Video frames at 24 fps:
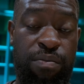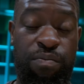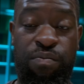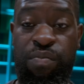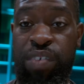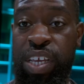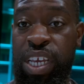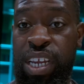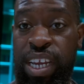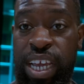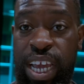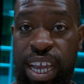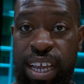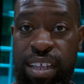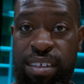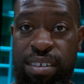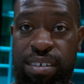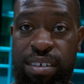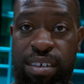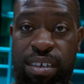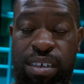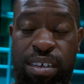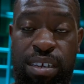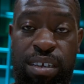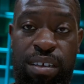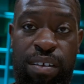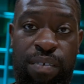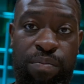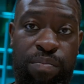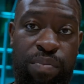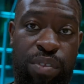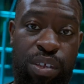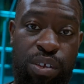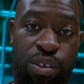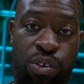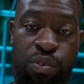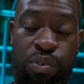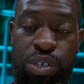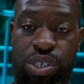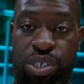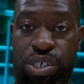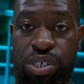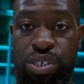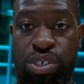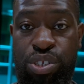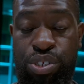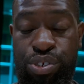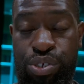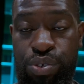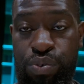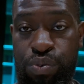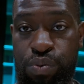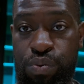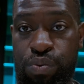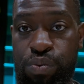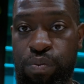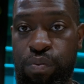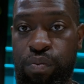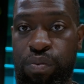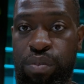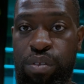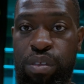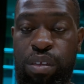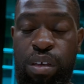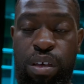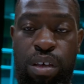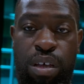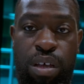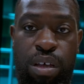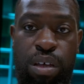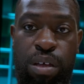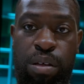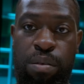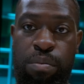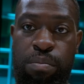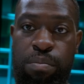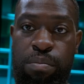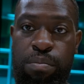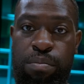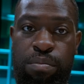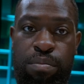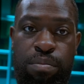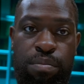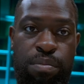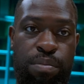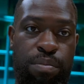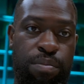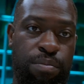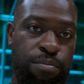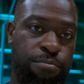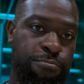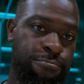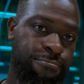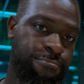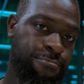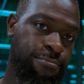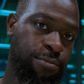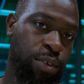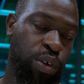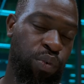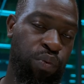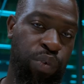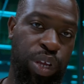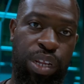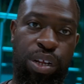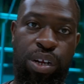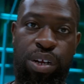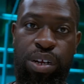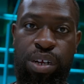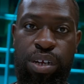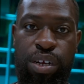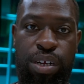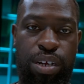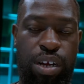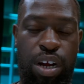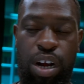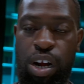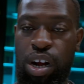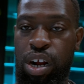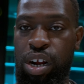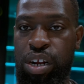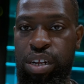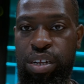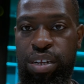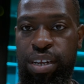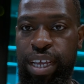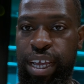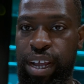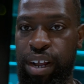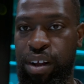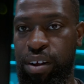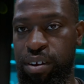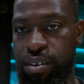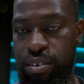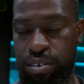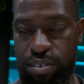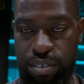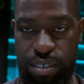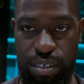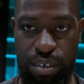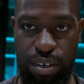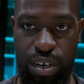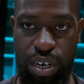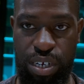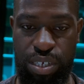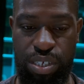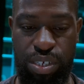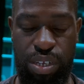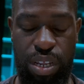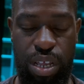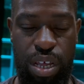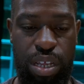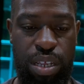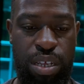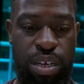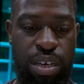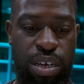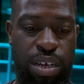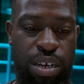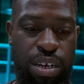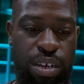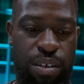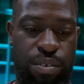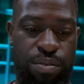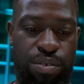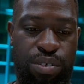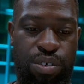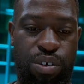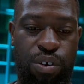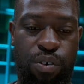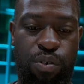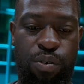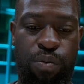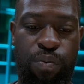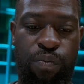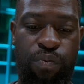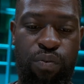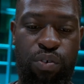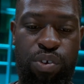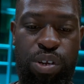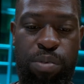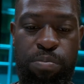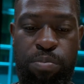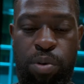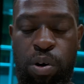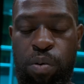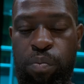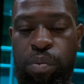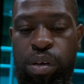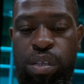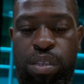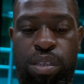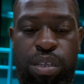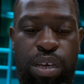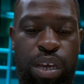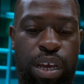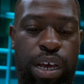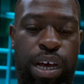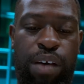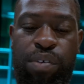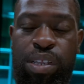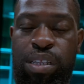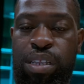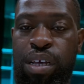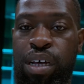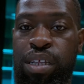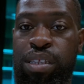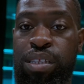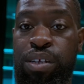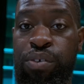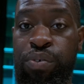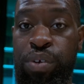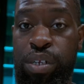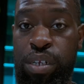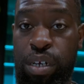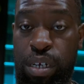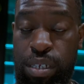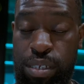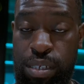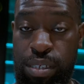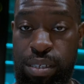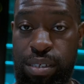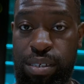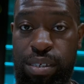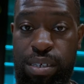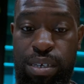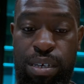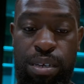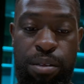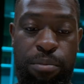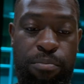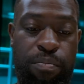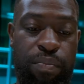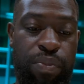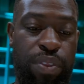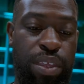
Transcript: V90 UHS 2 reader card there, card slot. So for the moment, they haven't done the redundancy,